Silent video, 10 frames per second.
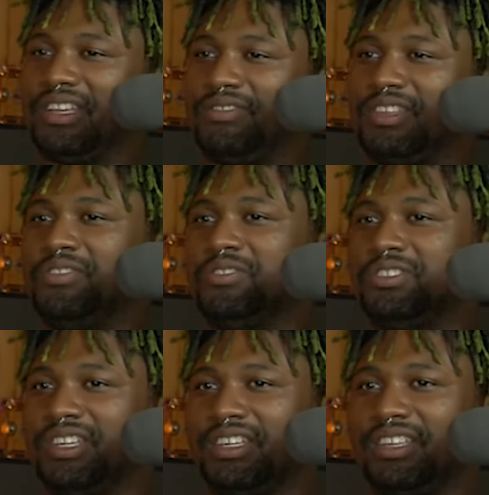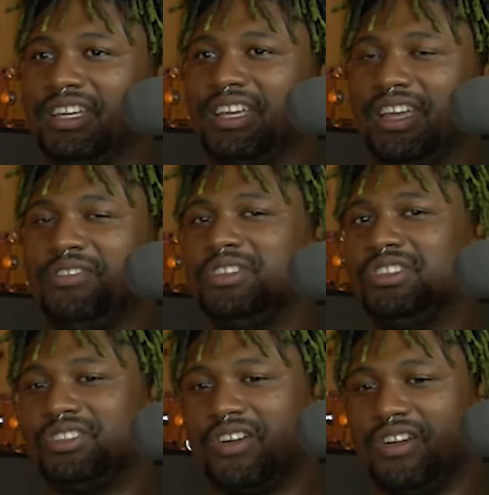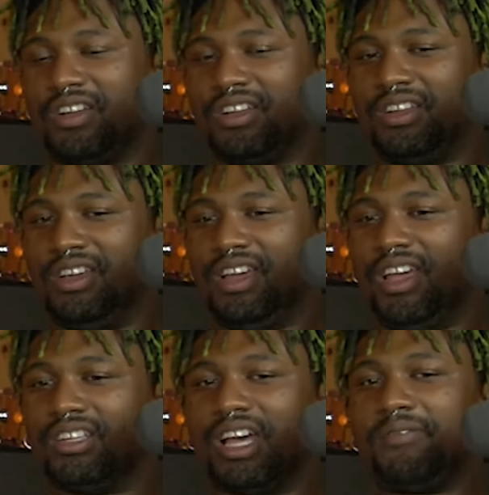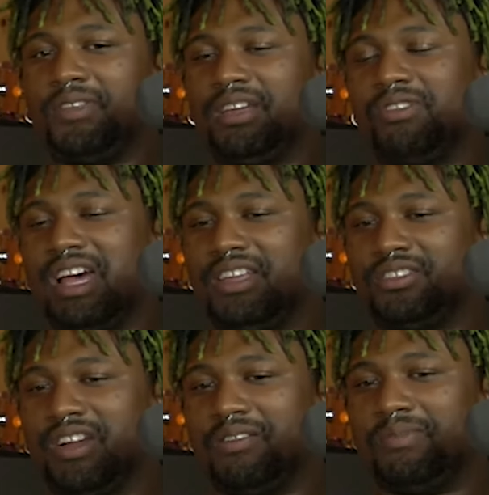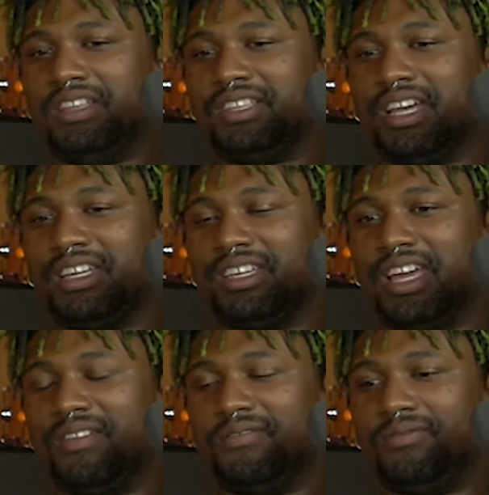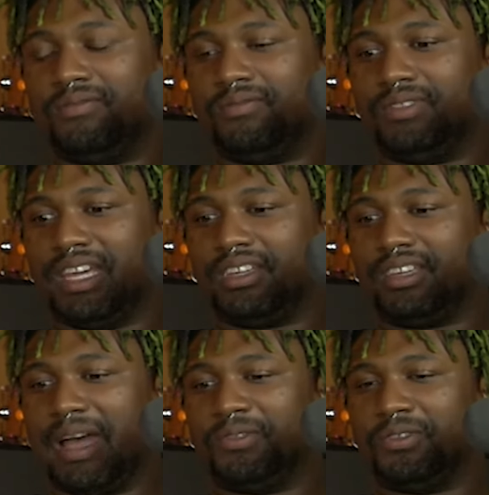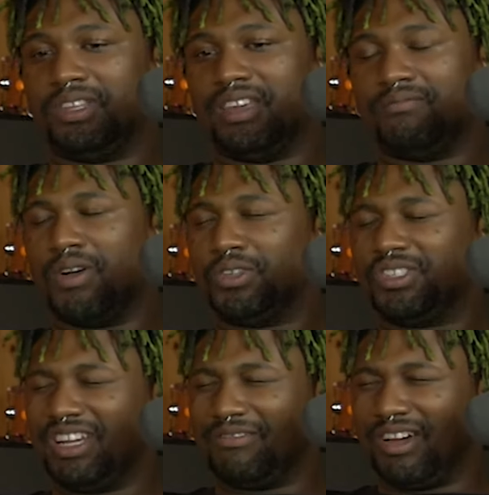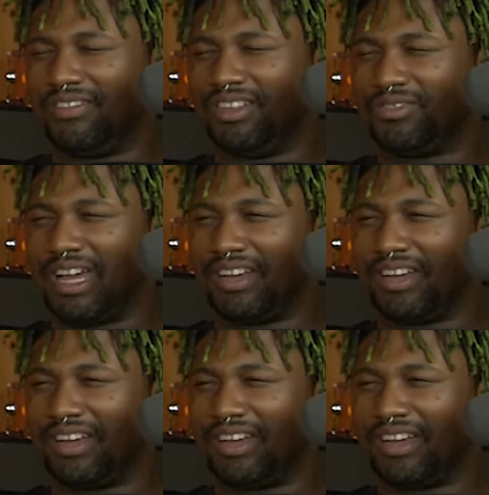That's interesting. Like I usually start, because I feel like when I start with bass, I can kind of like capture the emotion I want of the track.